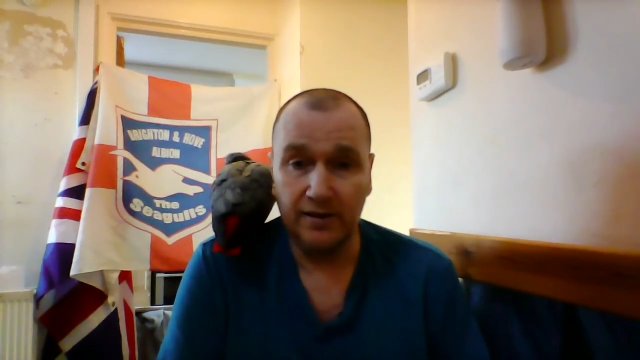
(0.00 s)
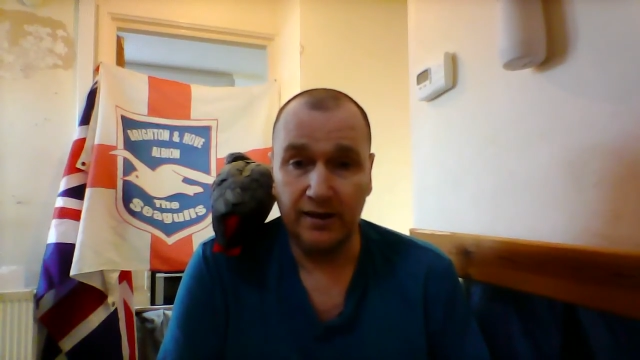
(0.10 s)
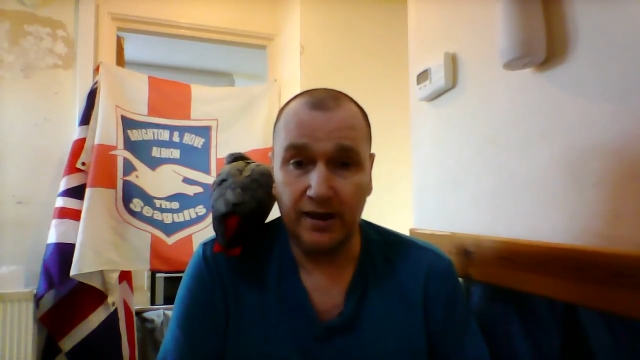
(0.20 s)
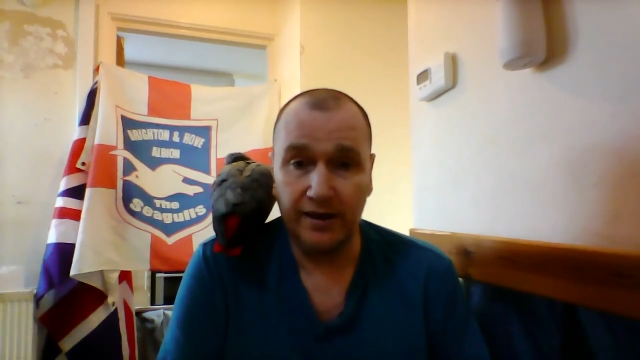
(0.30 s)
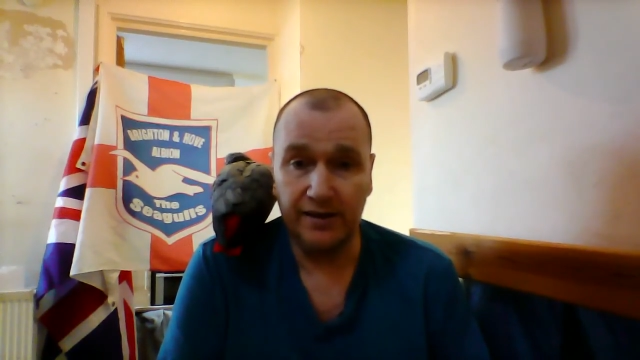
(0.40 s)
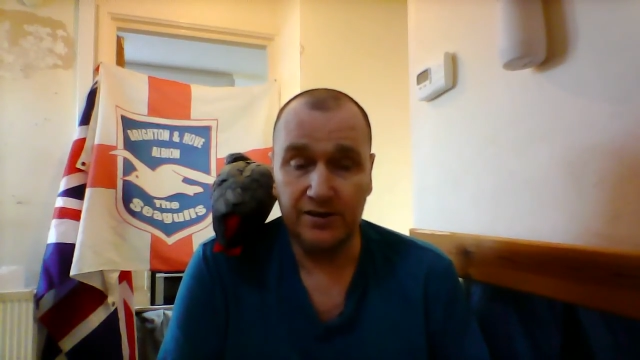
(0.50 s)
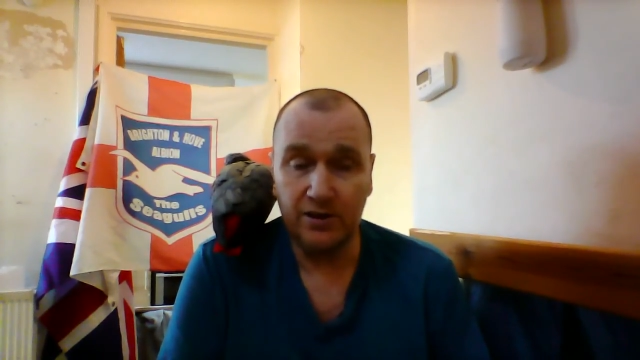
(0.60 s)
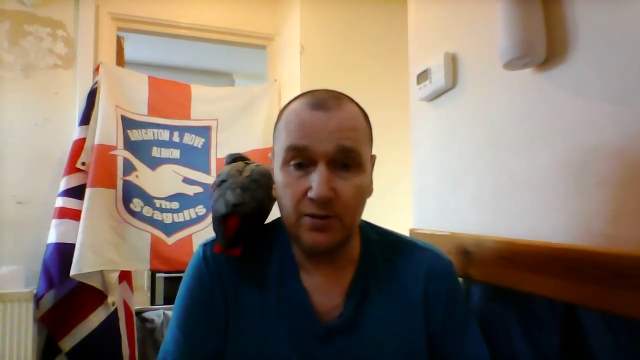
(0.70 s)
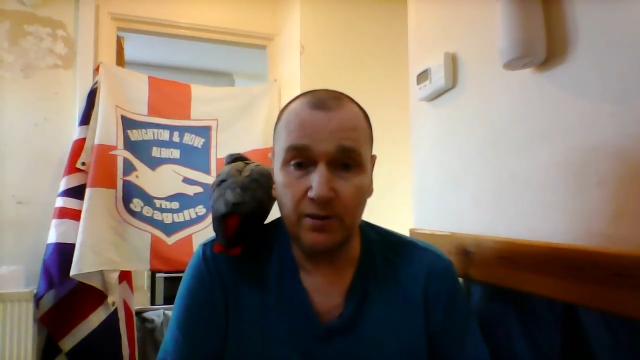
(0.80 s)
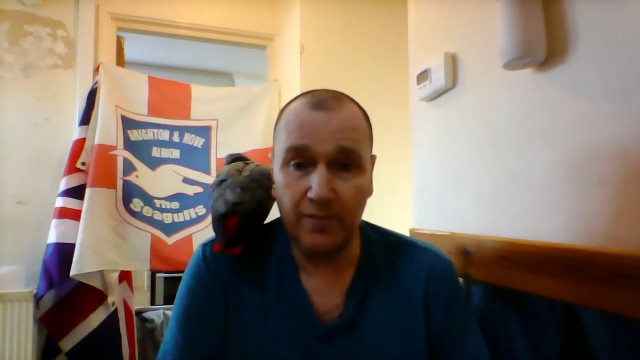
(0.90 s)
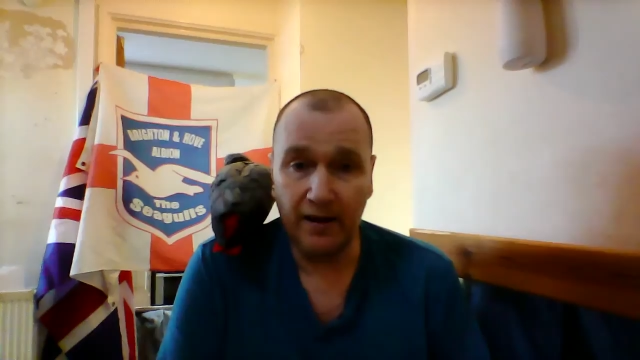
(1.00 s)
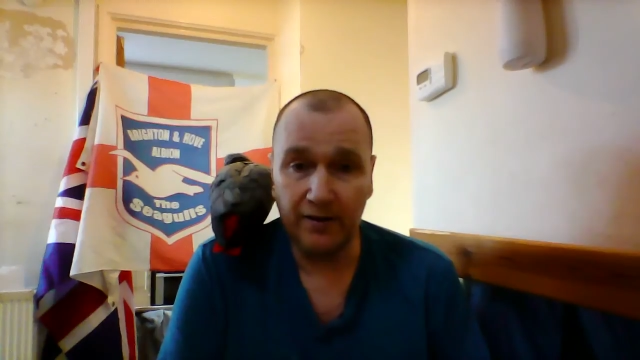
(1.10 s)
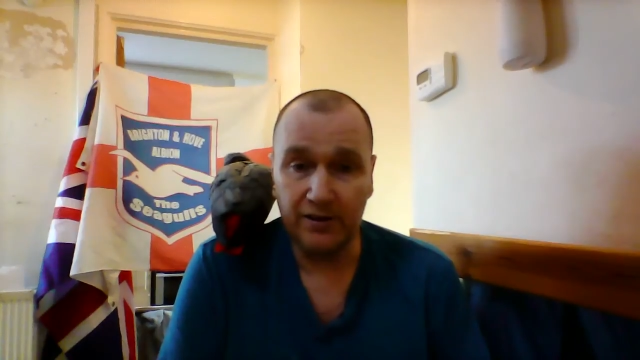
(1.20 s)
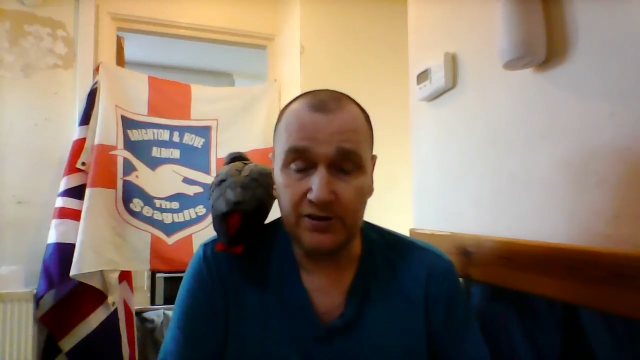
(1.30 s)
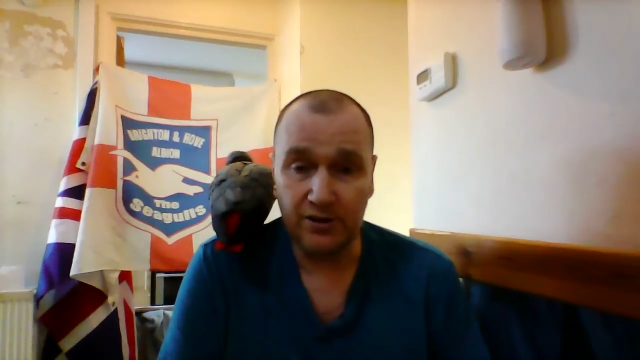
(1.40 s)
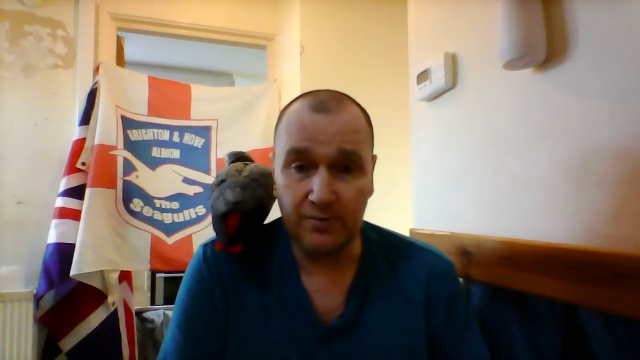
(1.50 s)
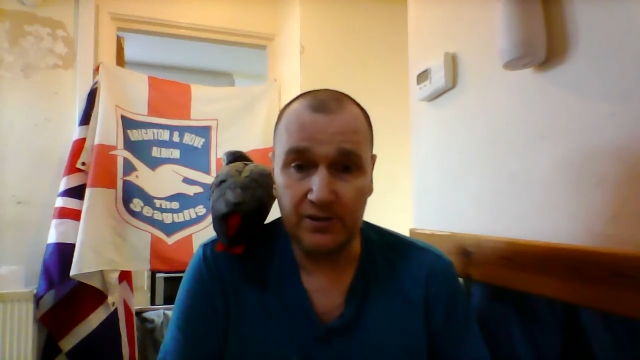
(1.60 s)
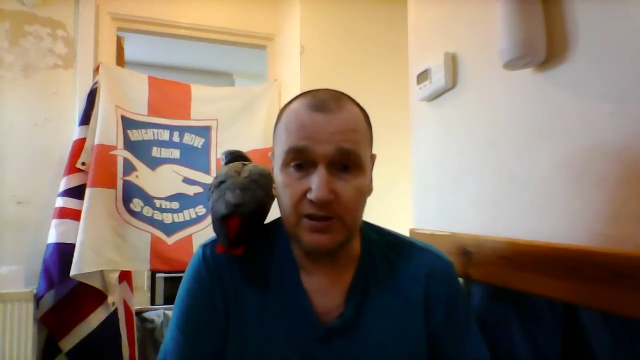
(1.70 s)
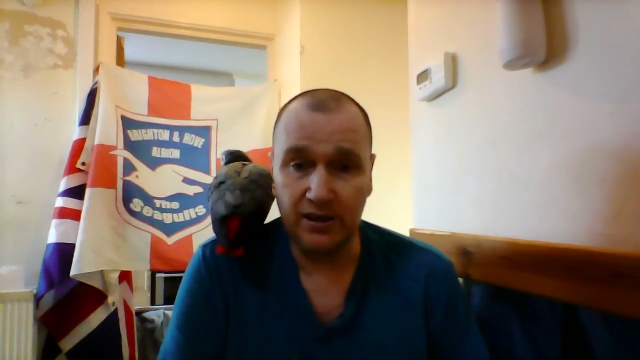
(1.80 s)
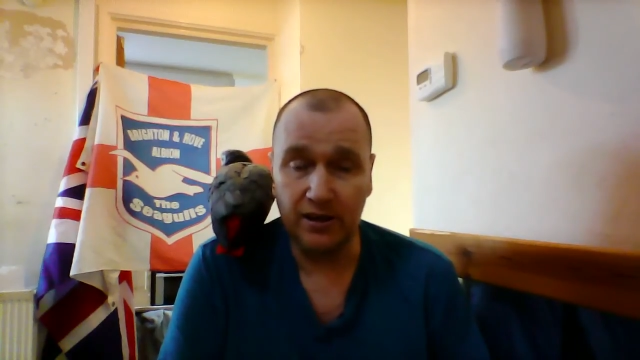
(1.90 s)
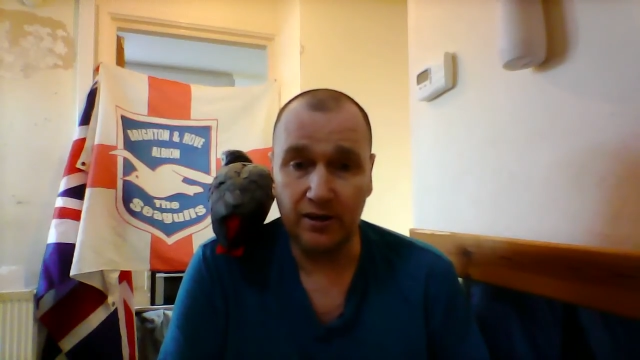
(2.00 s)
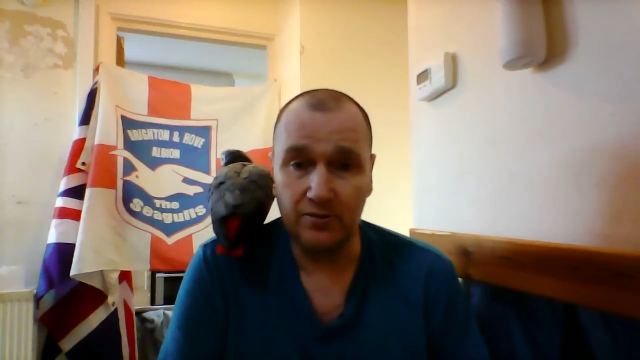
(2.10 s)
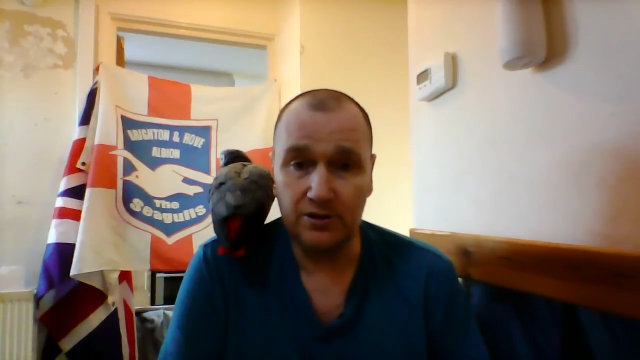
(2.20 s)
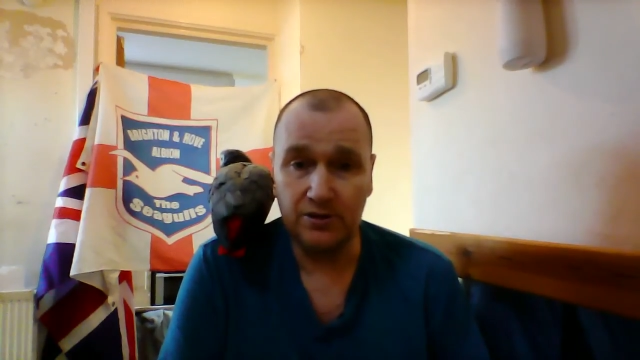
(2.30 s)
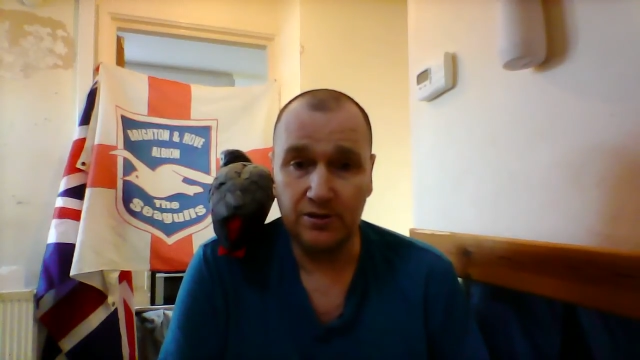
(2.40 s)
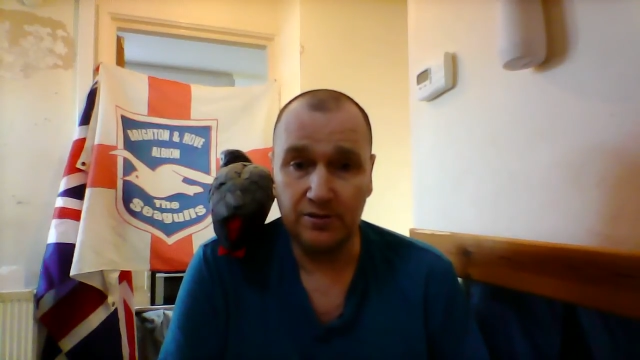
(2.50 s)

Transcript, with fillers: And it's all about the super seagulls